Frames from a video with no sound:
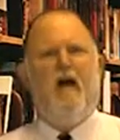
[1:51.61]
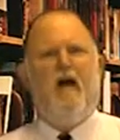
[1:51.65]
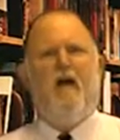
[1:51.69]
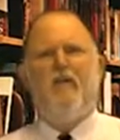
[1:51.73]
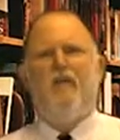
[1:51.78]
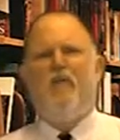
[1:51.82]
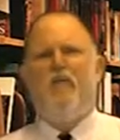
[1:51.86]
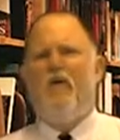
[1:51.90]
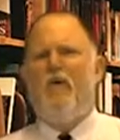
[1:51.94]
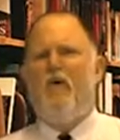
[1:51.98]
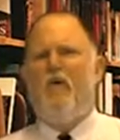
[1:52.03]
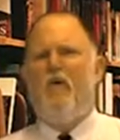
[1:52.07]

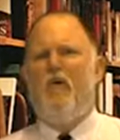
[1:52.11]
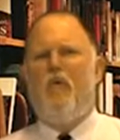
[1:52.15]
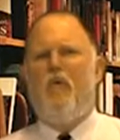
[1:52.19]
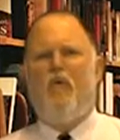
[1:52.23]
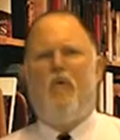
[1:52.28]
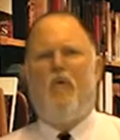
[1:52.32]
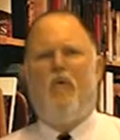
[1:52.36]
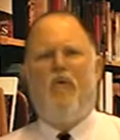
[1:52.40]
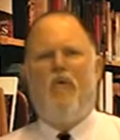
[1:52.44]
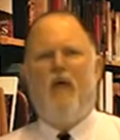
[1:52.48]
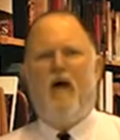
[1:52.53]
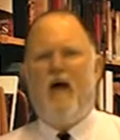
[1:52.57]

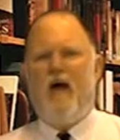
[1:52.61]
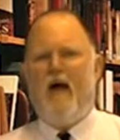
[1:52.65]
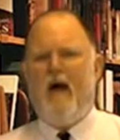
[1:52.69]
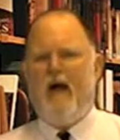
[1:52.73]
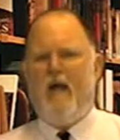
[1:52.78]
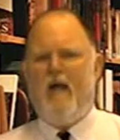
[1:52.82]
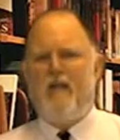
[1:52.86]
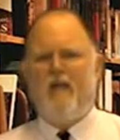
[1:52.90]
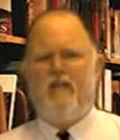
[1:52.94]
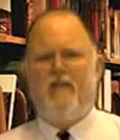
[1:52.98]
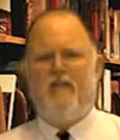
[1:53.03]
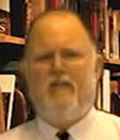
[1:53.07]
So
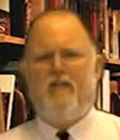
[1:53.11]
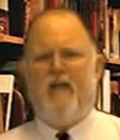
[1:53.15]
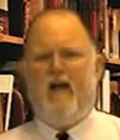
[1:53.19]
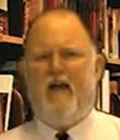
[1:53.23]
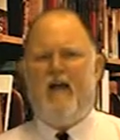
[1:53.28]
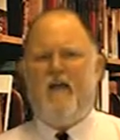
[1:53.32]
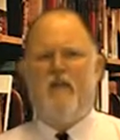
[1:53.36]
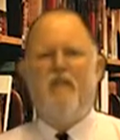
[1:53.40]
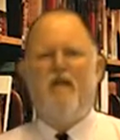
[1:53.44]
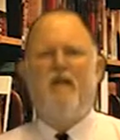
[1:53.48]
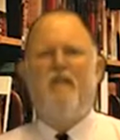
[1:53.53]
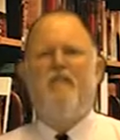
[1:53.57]
how do
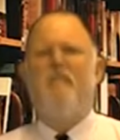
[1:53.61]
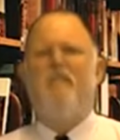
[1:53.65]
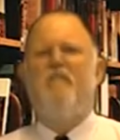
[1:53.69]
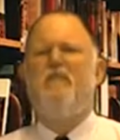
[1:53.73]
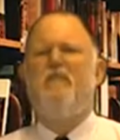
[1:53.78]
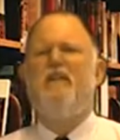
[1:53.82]
I even